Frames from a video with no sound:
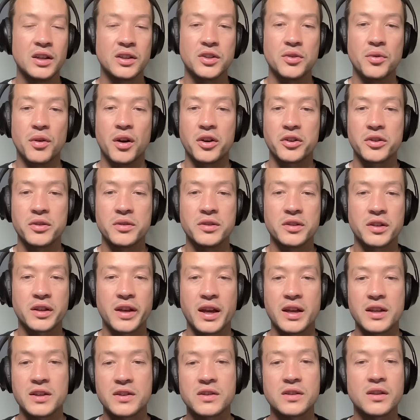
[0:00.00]
You argue your
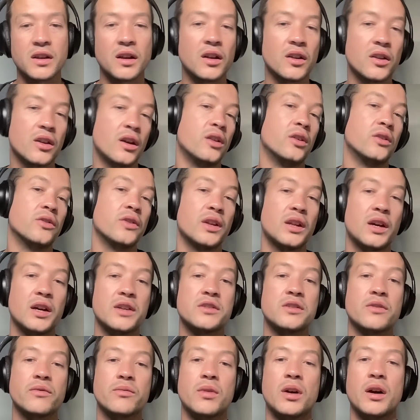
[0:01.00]
case along the
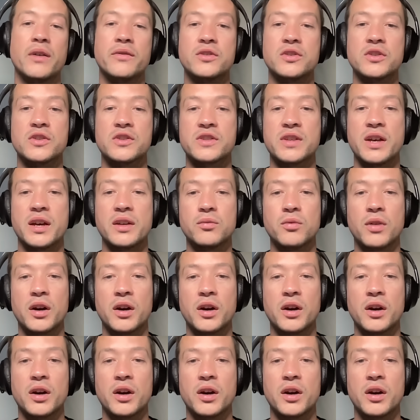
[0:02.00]
lines of what I've just said,